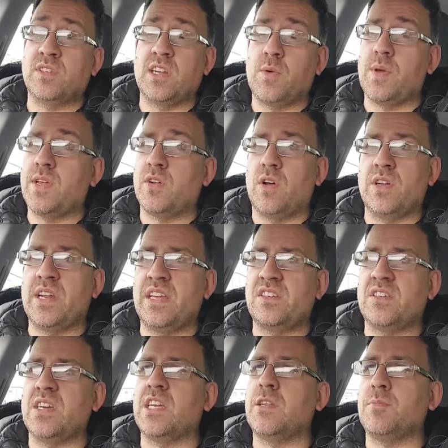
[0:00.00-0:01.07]
anyway, not an
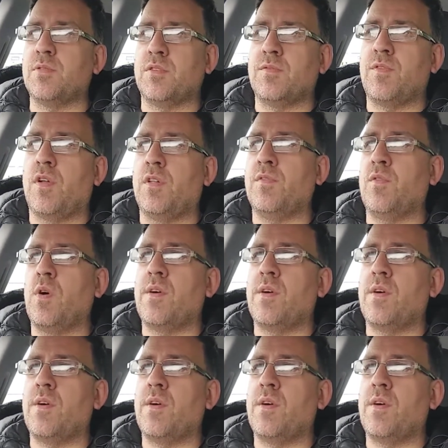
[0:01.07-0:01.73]
S80 but a Volvo.